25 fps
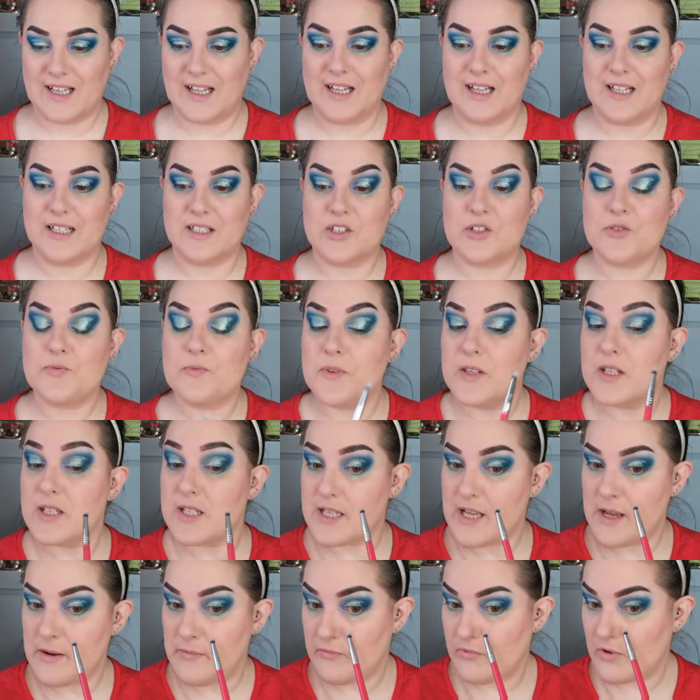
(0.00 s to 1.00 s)
And just with the
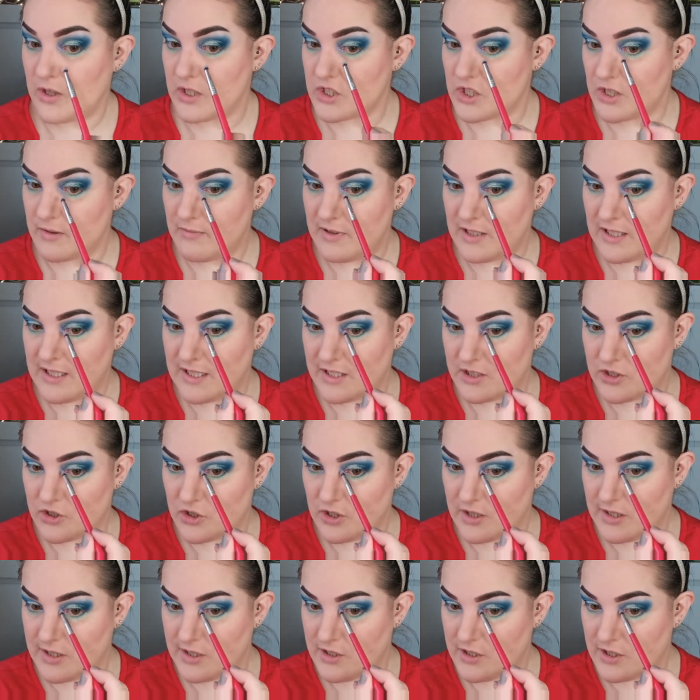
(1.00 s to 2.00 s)
same brush, I'm
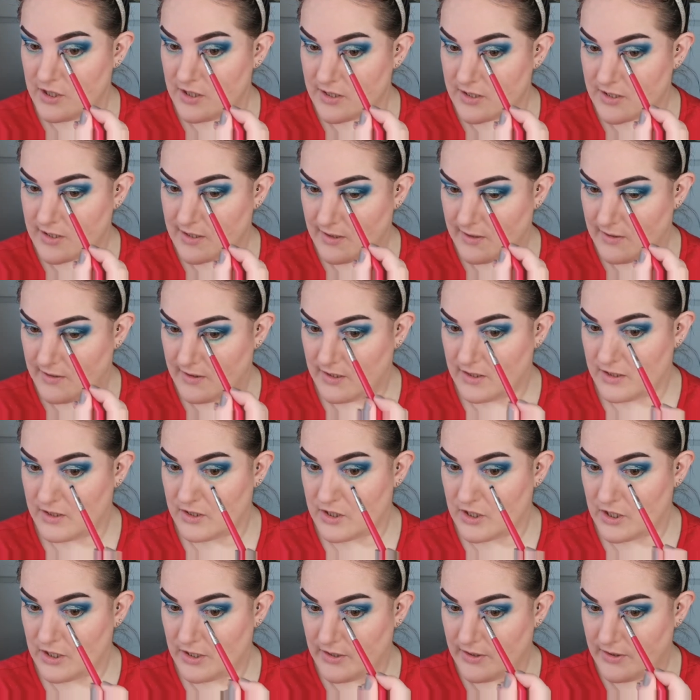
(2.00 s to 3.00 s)
literally just going
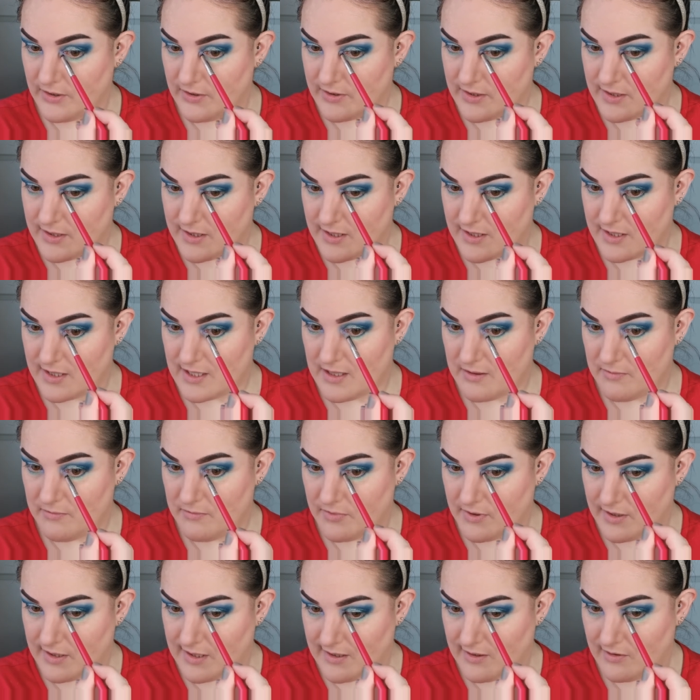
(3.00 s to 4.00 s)
to
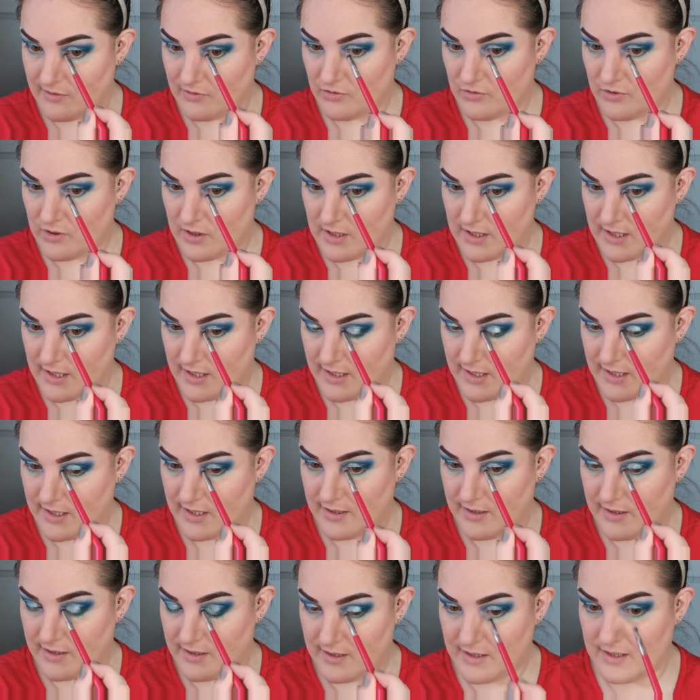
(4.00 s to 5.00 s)
stamp that right
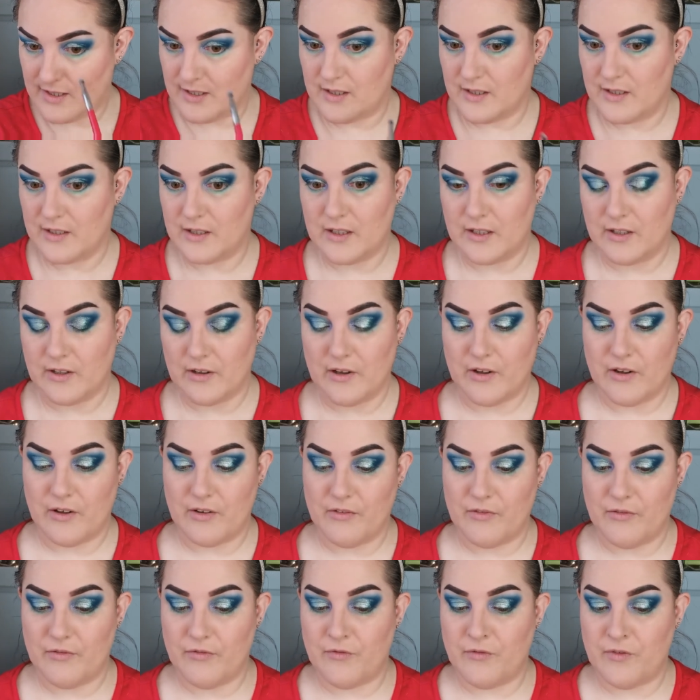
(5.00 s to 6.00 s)
in the
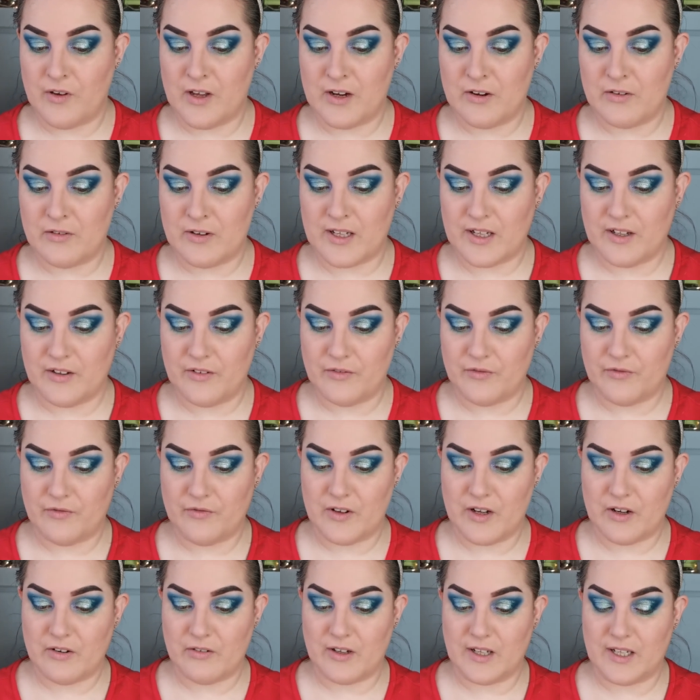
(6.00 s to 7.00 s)
very,
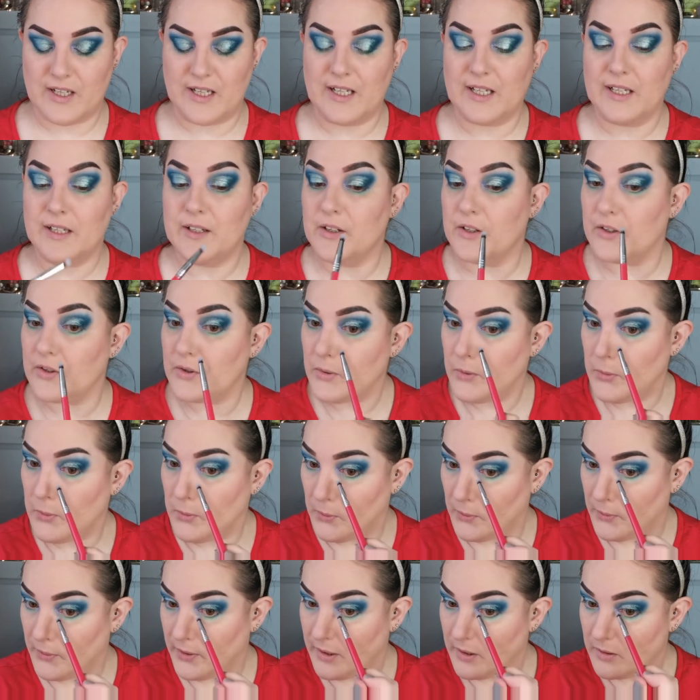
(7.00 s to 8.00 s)
very inner
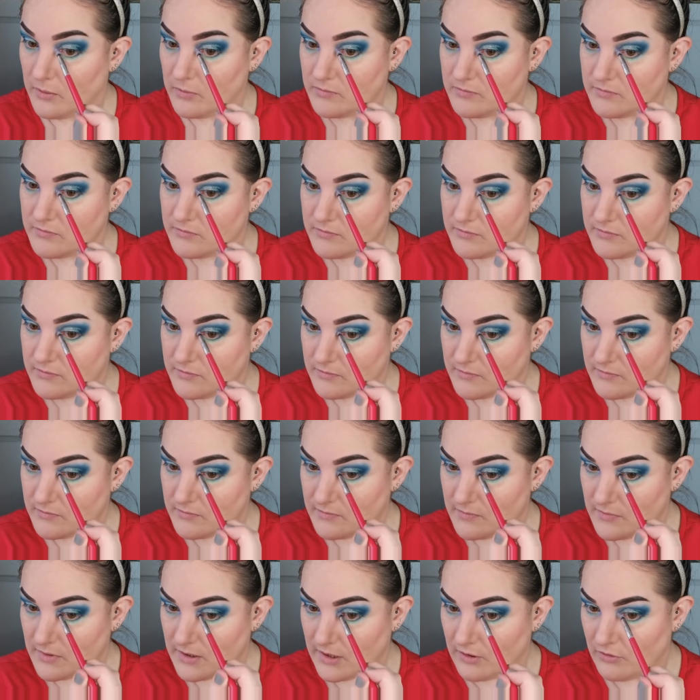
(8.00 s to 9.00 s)
corner.
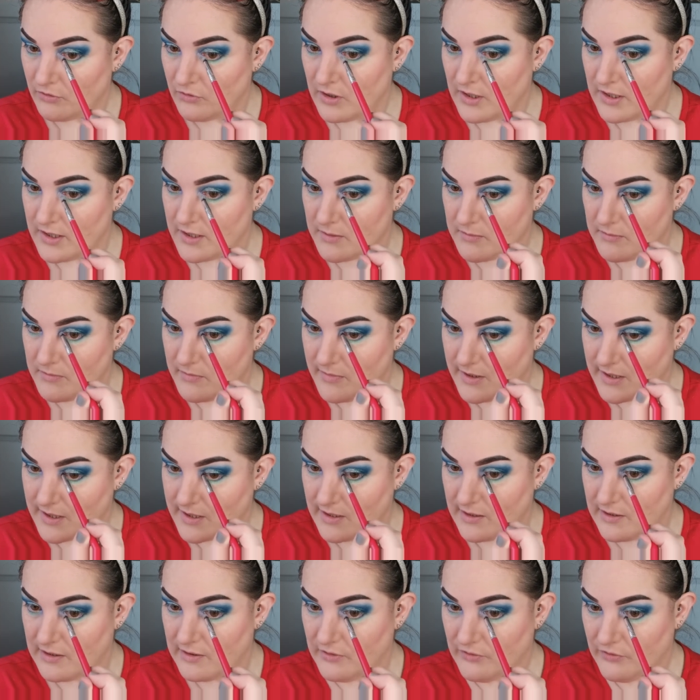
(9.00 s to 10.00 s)
Like right in the
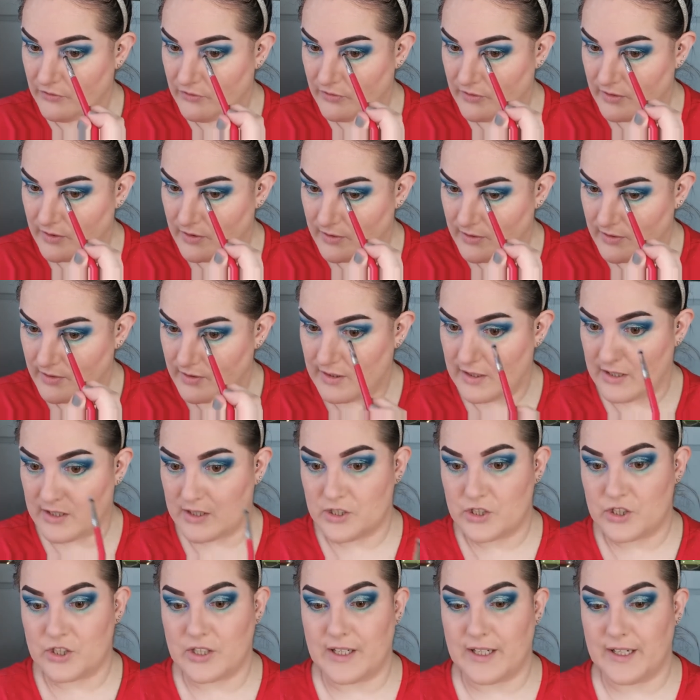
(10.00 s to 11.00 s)
middle of
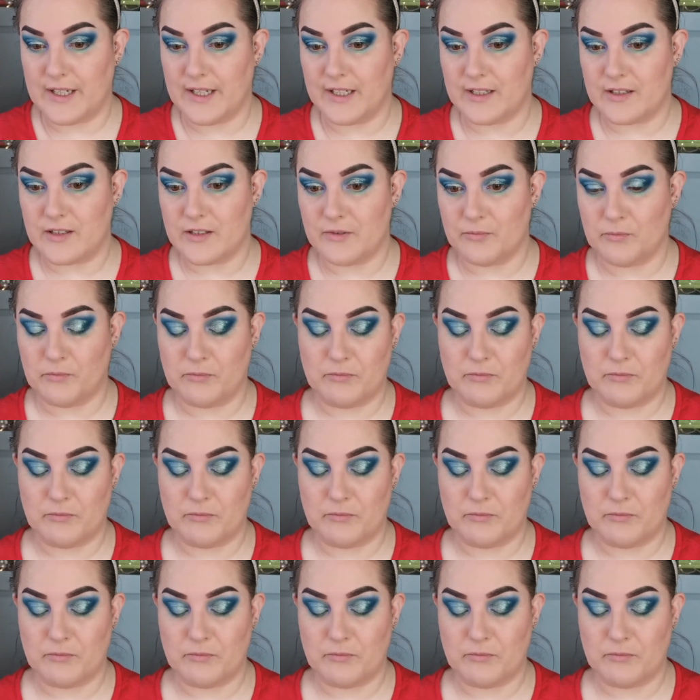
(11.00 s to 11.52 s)
that shade.